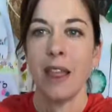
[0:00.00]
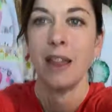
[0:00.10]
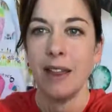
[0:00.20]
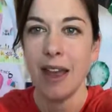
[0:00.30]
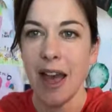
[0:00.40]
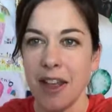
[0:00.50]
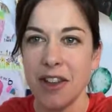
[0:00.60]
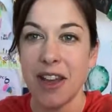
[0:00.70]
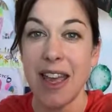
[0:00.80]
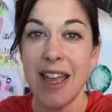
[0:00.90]
Yeah, your
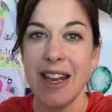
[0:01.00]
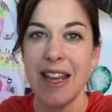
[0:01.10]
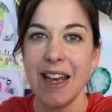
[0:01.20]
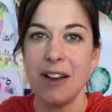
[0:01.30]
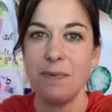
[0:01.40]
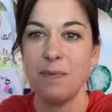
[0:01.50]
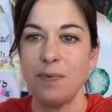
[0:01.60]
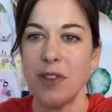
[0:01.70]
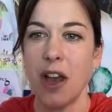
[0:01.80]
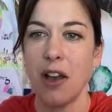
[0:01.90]
helium,
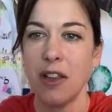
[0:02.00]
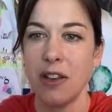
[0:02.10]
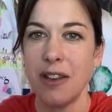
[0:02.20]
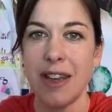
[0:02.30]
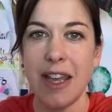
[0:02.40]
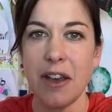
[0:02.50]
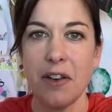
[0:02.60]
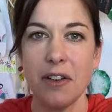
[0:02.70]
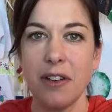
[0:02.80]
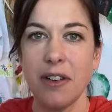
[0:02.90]
your
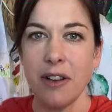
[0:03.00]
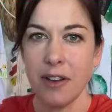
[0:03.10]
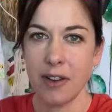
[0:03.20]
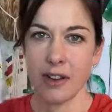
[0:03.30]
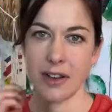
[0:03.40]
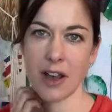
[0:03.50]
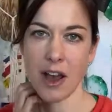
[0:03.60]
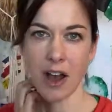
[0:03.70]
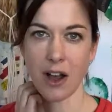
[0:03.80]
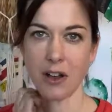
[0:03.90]
neon, your
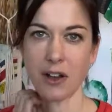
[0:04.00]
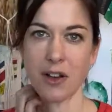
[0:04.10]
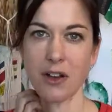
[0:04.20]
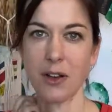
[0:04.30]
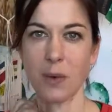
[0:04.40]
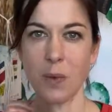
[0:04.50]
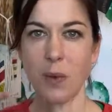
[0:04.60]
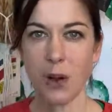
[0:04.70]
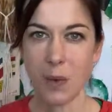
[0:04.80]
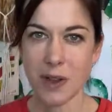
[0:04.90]
argon.
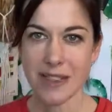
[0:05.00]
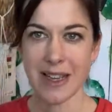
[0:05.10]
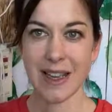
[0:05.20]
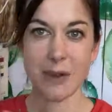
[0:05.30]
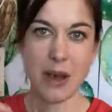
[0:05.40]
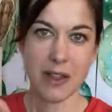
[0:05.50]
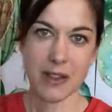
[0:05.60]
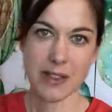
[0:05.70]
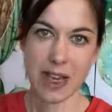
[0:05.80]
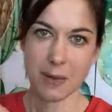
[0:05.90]
What was it about
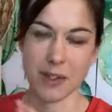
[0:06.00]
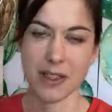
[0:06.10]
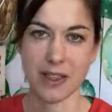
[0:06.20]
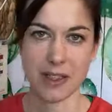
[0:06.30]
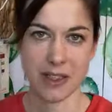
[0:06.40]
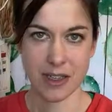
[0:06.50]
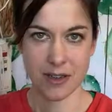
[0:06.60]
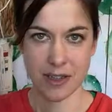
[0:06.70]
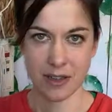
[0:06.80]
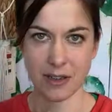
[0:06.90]
those elements that I just showed
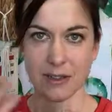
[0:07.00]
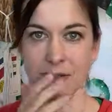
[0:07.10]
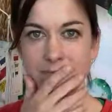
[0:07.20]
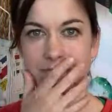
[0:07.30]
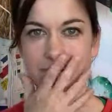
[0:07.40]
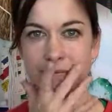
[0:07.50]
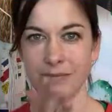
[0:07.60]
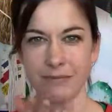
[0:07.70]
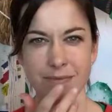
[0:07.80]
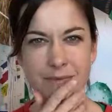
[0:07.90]
you?
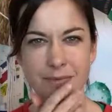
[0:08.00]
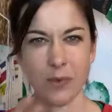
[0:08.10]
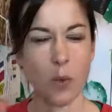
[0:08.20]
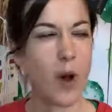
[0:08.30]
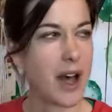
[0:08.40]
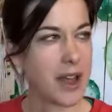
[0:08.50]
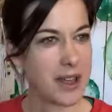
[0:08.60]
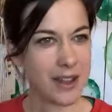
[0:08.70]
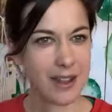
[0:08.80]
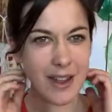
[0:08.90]

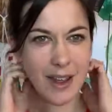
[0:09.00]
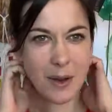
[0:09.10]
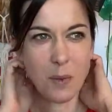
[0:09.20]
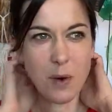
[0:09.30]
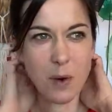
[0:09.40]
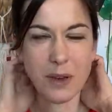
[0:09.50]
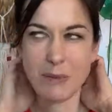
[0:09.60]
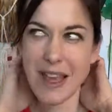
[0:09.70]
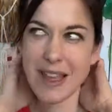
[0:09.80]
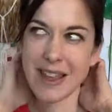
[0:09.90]
What would
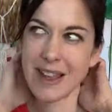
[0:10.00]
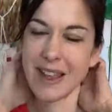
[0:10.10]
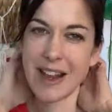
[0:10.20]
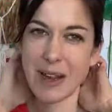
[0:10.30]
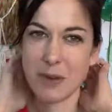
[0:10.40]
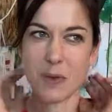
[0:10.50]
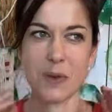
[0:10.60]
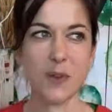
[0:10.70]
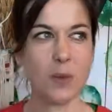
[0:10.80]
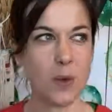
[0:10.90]
make it that an element
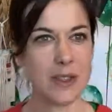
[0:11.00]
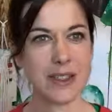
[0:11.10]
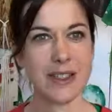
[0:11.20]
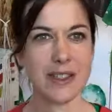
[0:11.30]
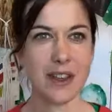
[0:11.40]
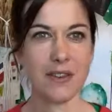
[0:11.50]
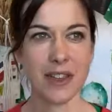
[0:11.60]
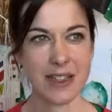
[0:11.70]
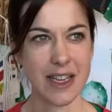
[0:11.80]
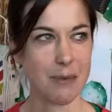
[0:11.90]
sort of wasn't discovered
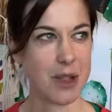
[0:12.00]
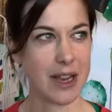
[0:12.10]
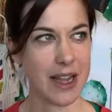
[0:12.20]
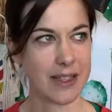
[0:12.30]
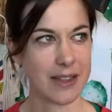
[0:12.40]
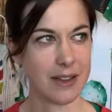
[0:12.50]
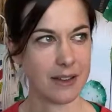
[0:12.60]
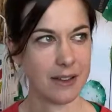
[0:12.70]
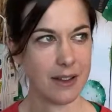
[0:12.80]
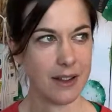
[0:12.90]
until a bit later?
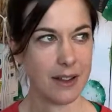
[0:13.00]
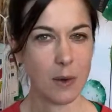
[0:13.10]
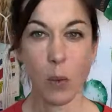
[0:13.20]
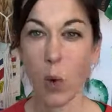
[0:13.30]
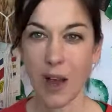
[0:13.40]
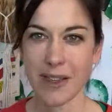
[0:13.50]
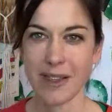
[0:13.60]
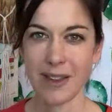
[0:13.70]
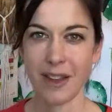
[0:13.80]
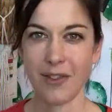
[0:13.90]
And why
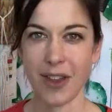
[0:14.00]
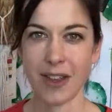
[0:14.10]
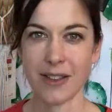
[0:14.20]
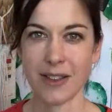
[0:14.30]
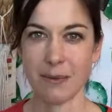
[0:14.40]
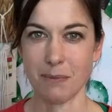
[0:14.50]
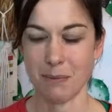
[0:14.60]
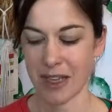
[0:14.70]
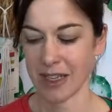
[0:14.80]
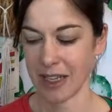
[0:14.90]
didn't they fit into
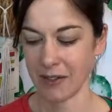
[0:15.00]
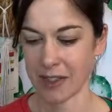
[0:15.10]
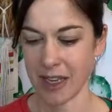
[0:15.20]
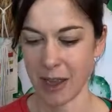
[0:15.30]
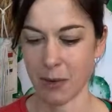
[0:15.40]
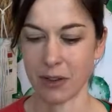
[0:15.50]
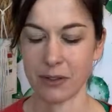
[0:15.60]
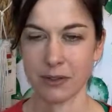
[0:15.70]
Mendeleev's table?